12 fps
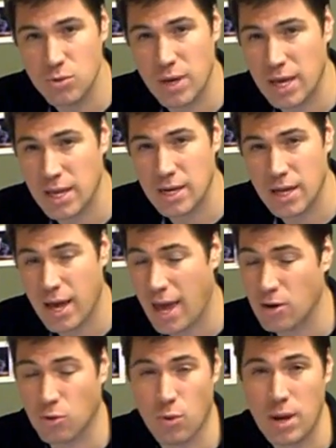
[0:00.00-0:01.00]
And I uh, had
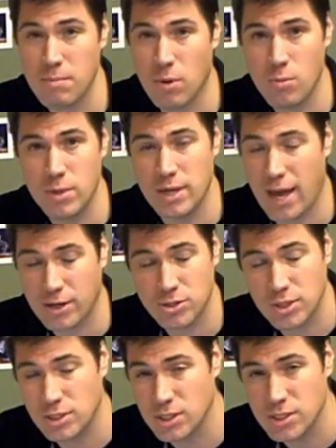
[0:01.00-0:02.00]
a great moment
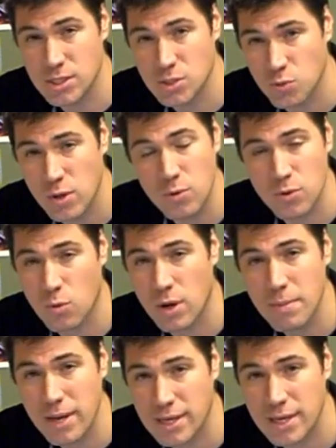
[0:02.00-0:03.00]
actually just this week with one of
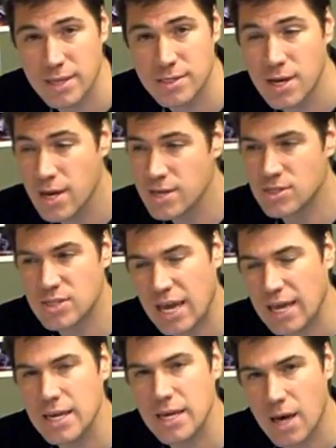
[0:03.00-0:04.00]
my kids
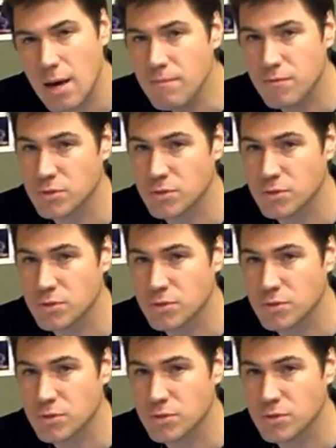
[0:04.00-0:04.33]
standing up for